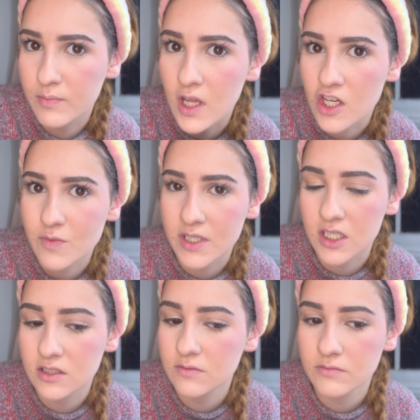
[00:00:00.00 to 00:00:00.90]
blush
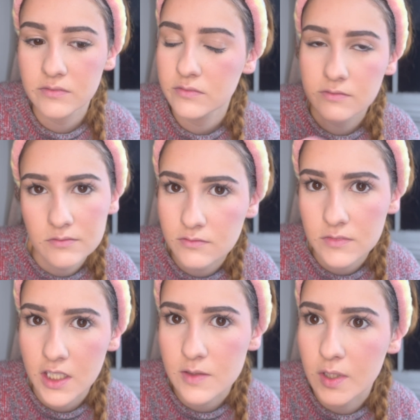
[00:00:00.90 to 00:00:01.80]
because
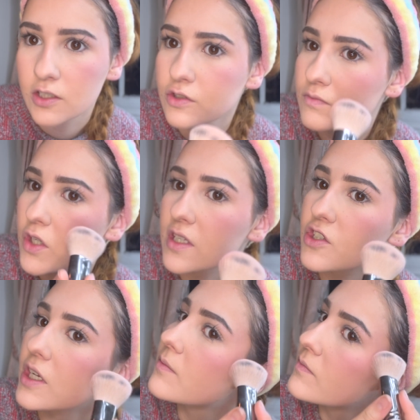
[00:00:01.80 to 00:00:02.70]
that's blush. Nice, actually.